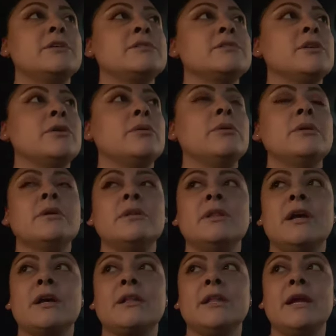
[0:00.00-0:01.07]
So
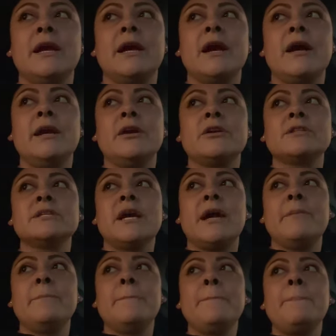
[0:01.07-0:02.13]
luckily I got here in
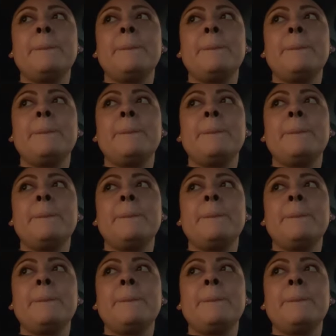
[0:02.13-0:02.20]
time.